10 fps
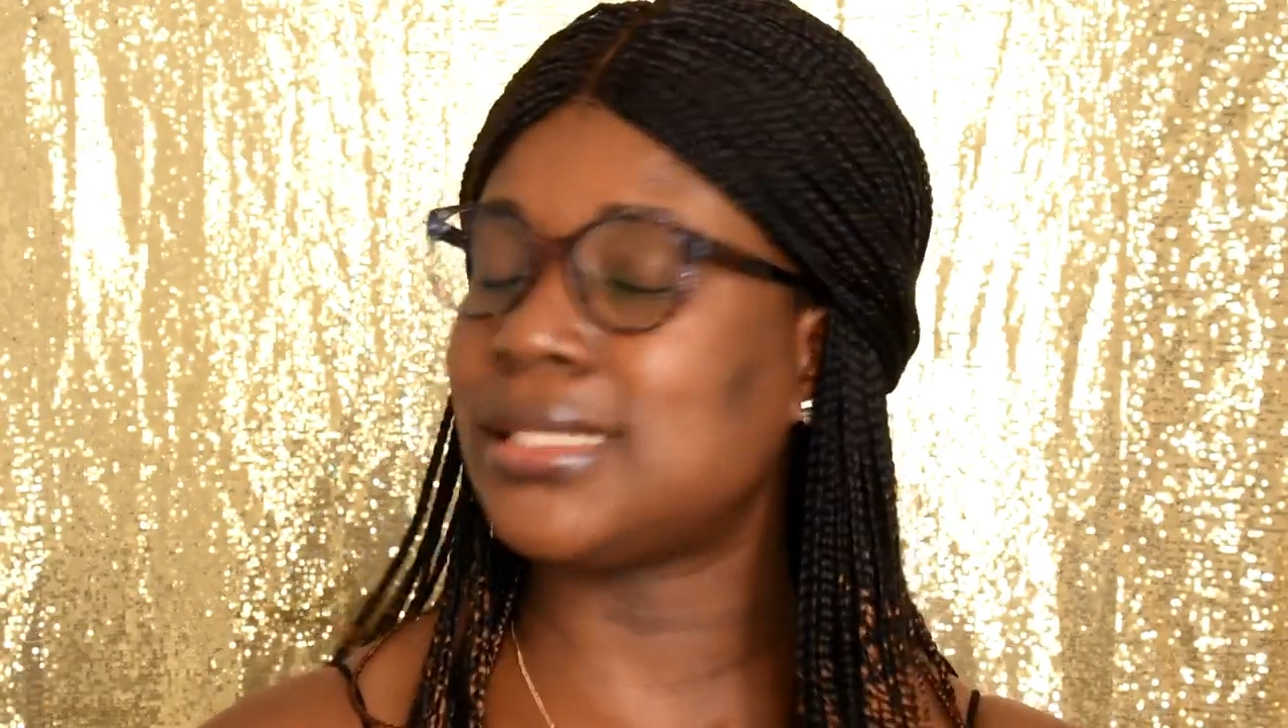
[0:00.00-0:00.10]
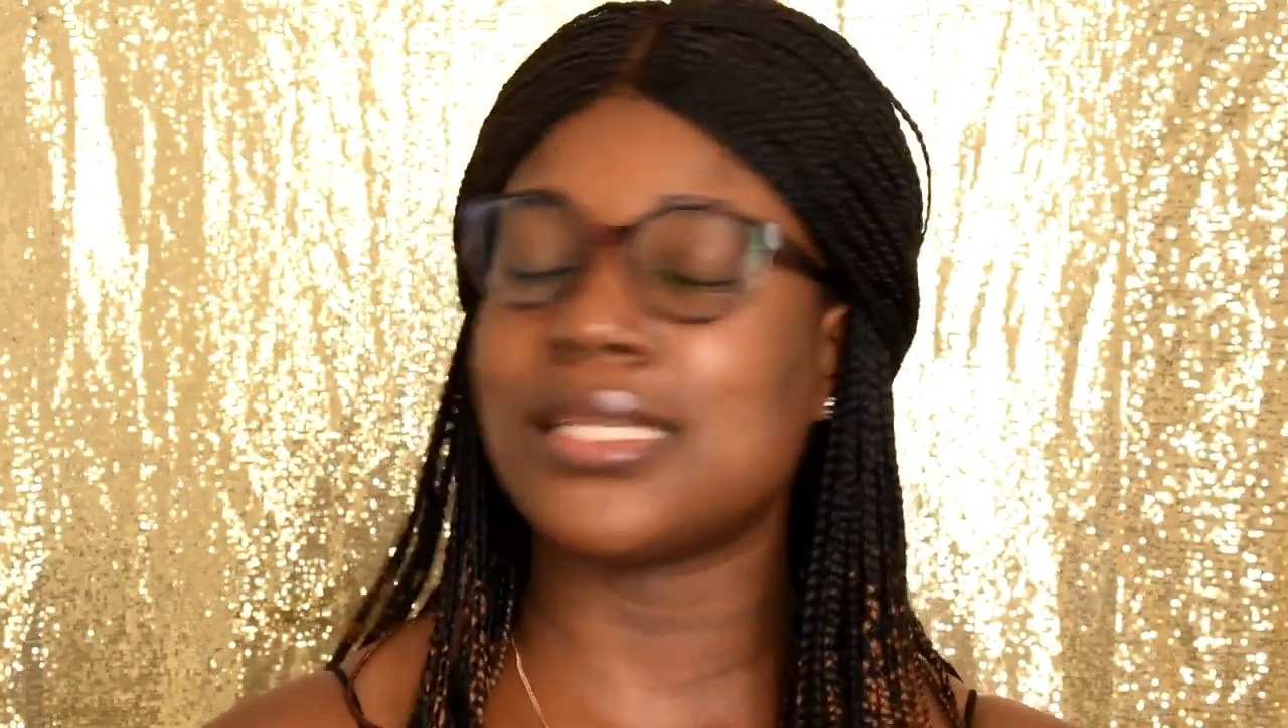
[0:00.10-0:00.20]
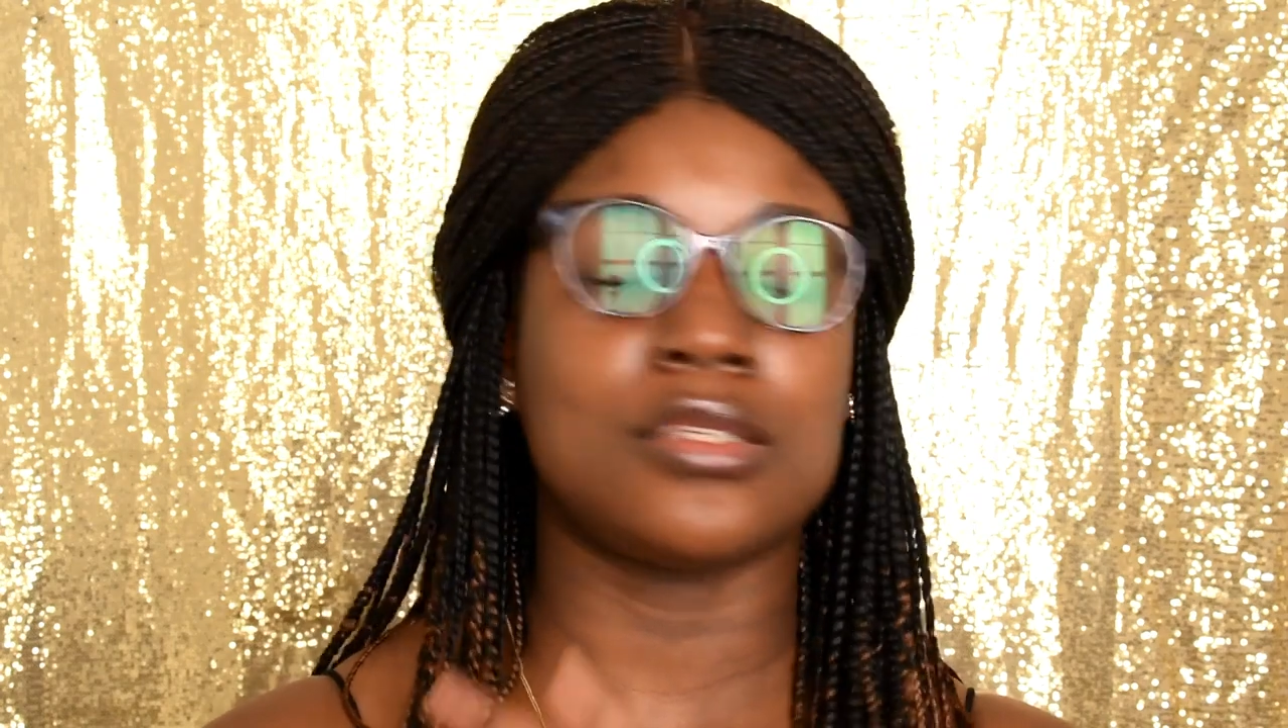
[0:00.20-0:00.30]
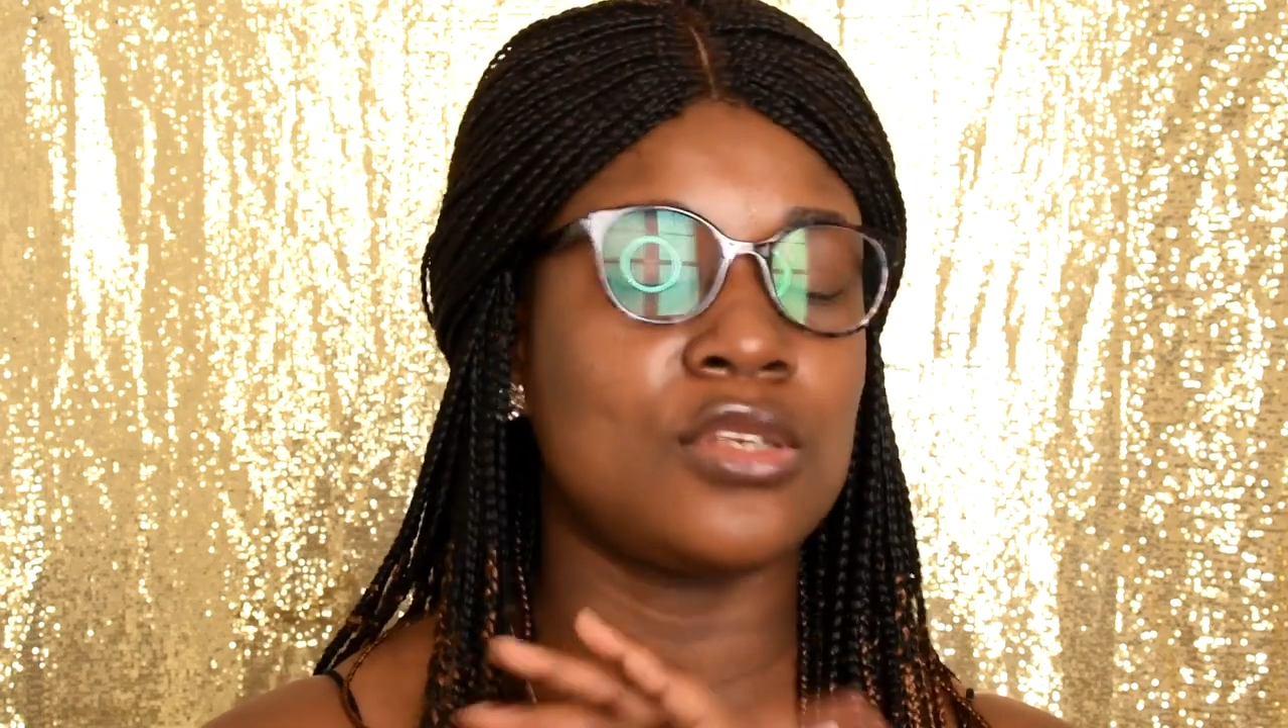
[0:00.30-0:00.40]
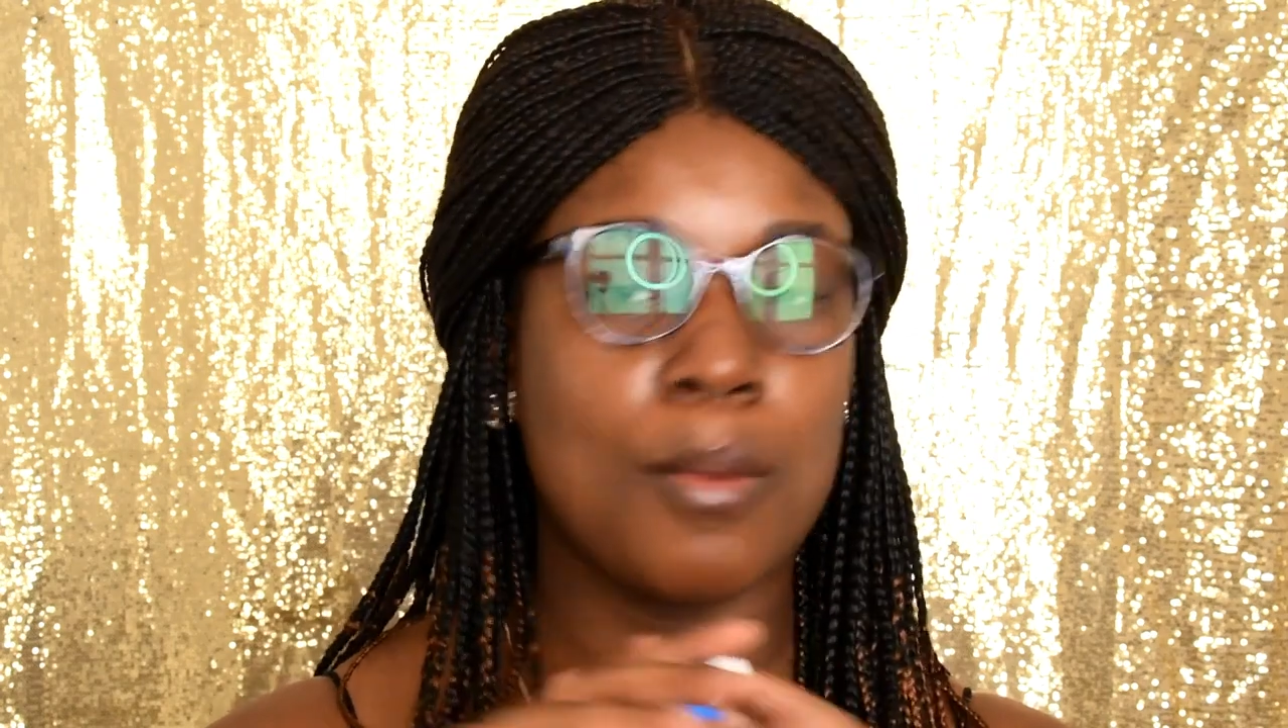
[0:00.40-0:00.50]
It
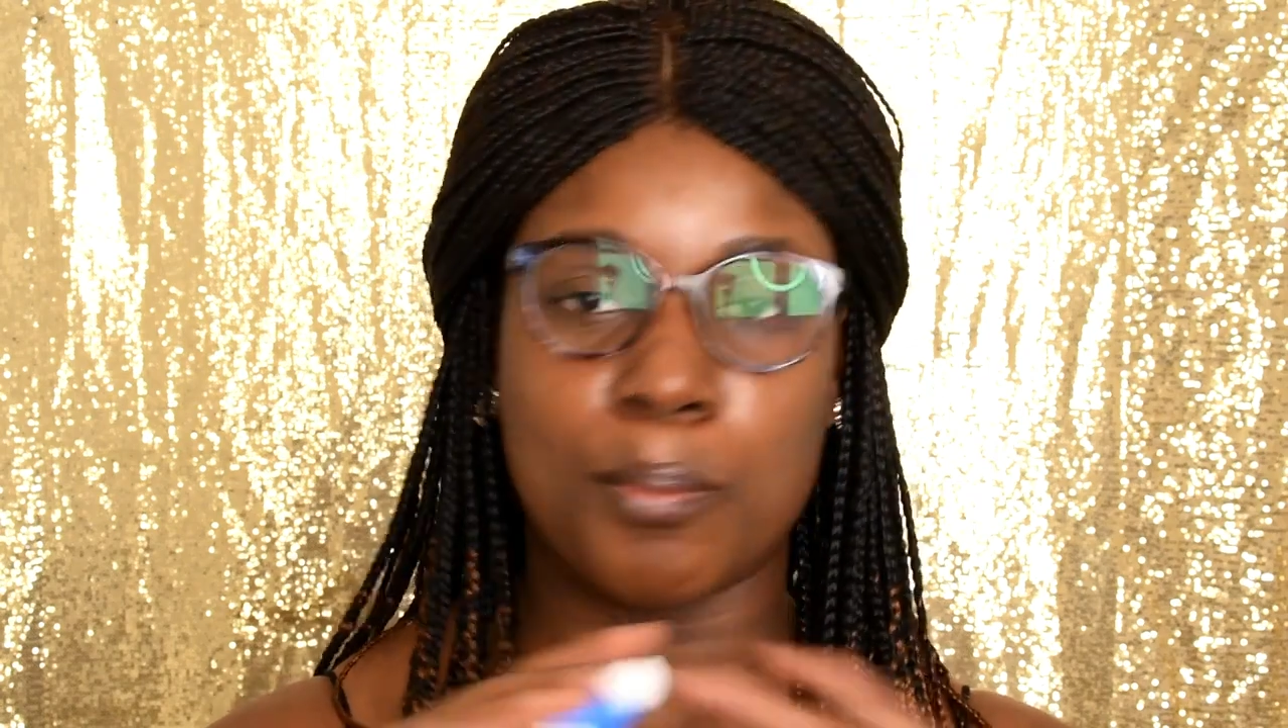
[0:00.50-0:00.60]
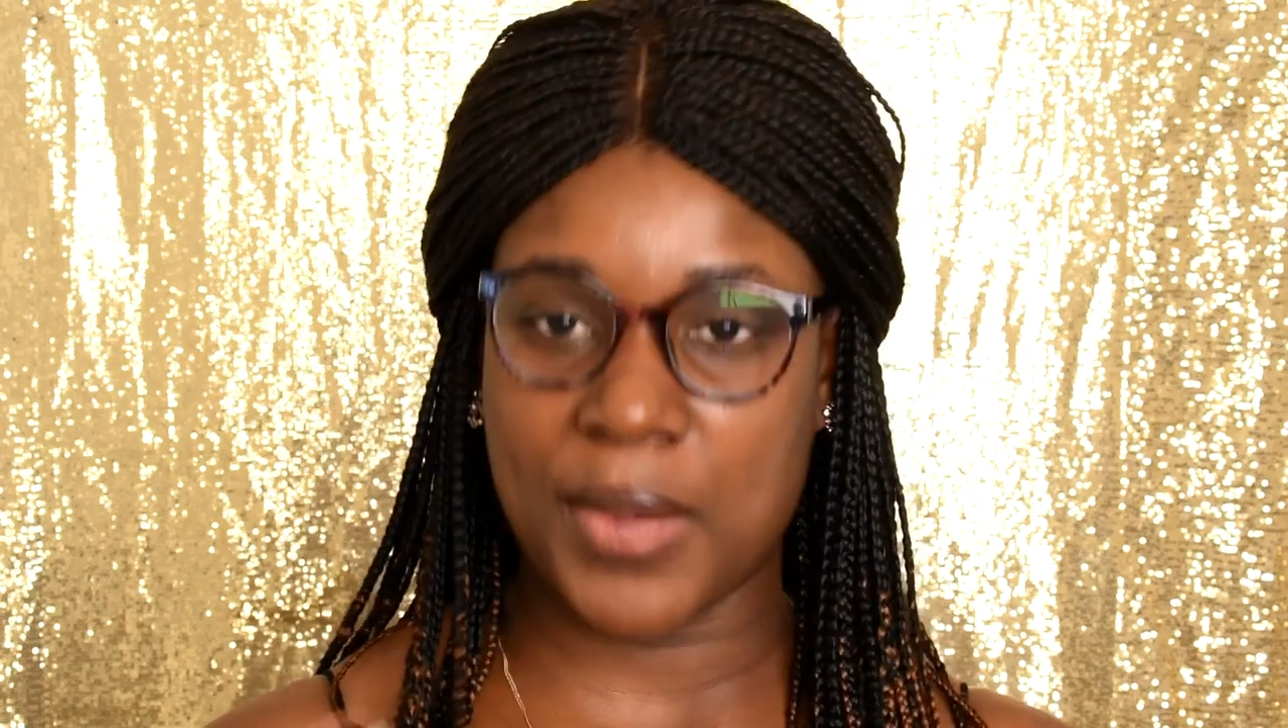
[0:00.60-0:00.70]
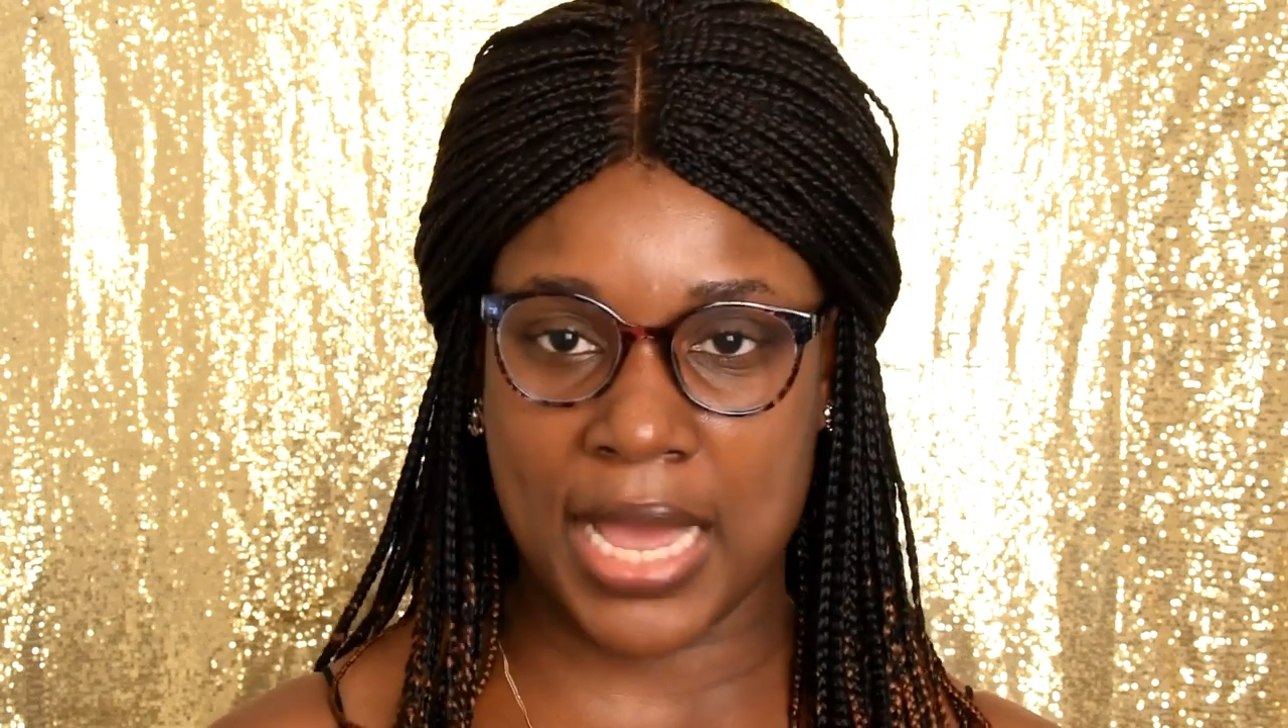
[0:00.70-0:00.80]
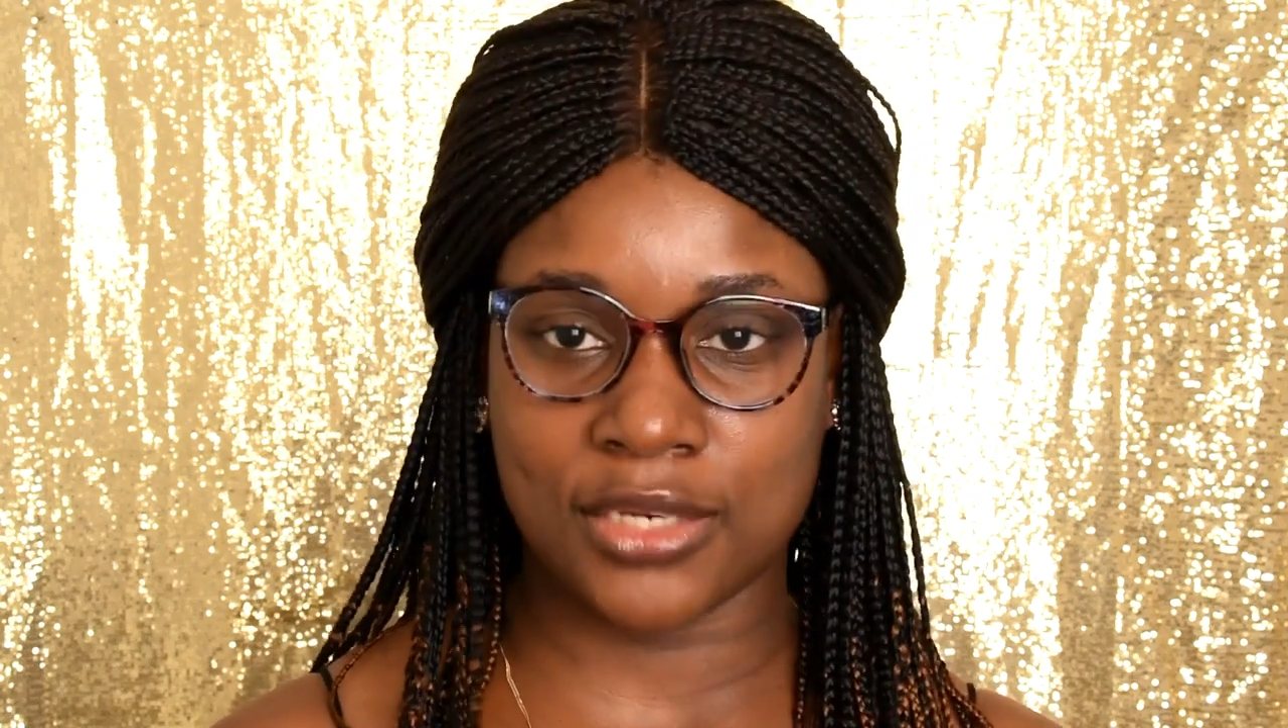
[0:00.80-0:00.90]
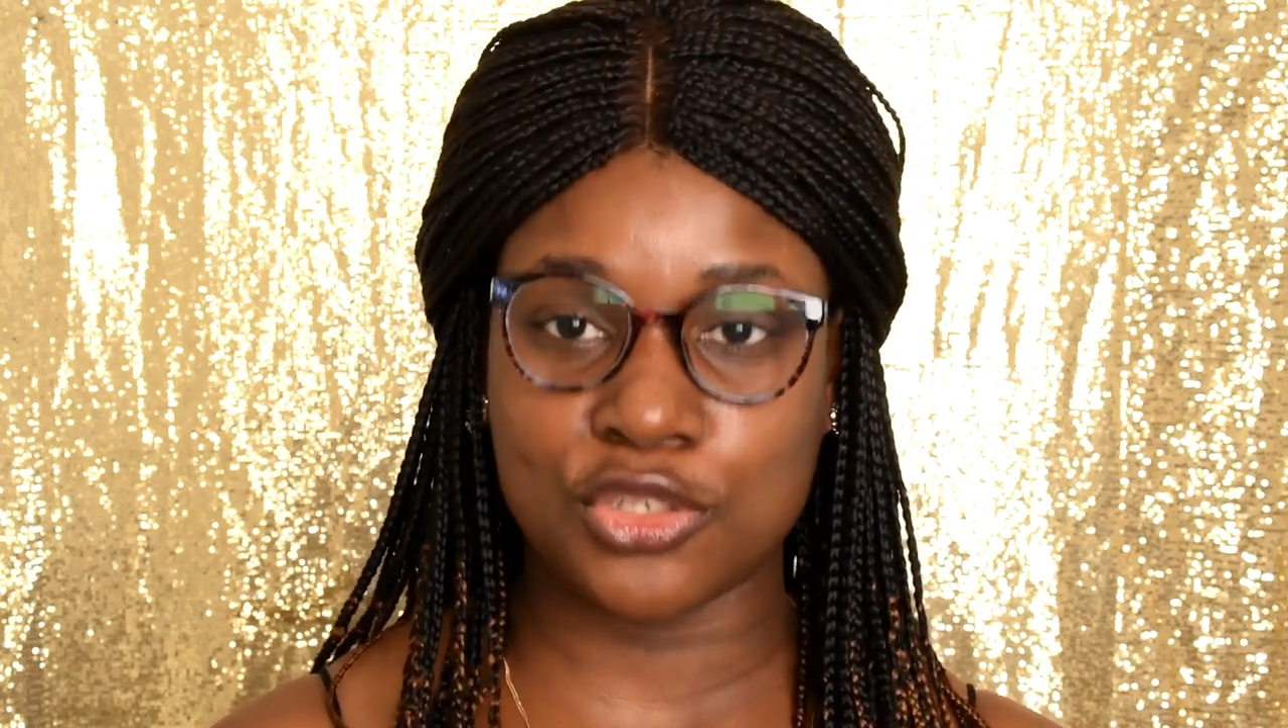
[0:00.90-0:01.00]
is not
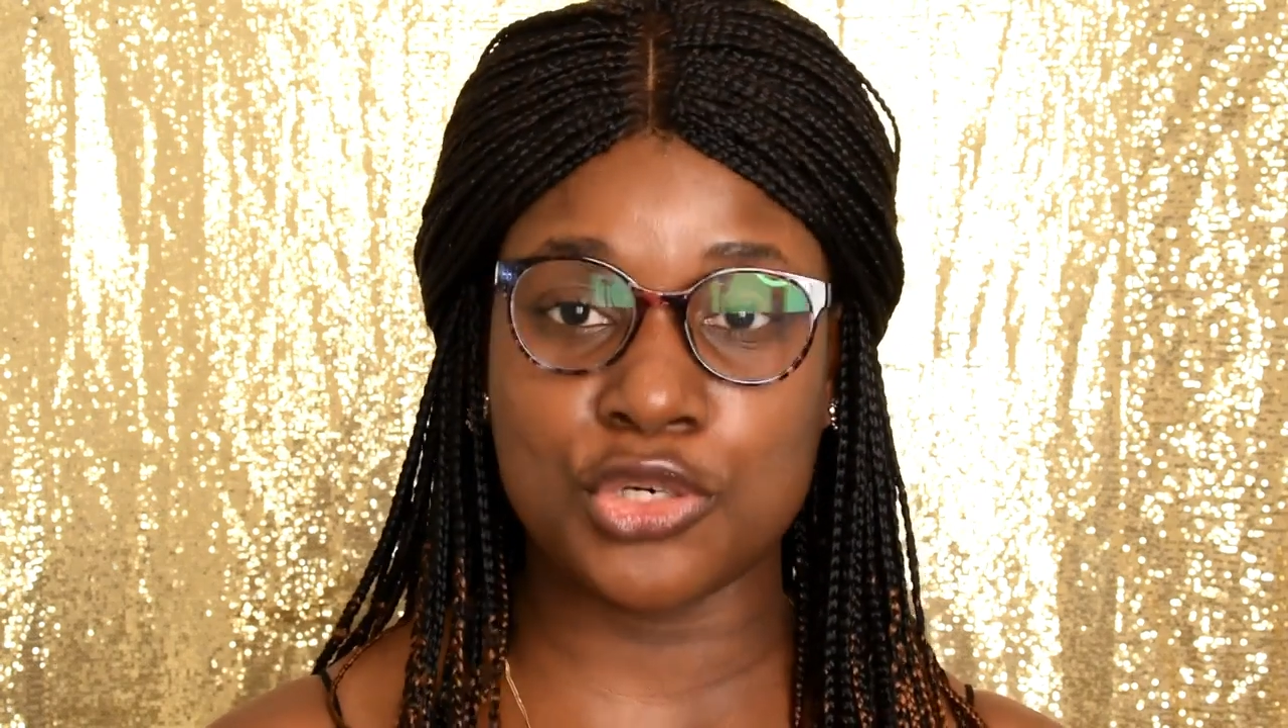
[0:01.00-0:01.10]
bad,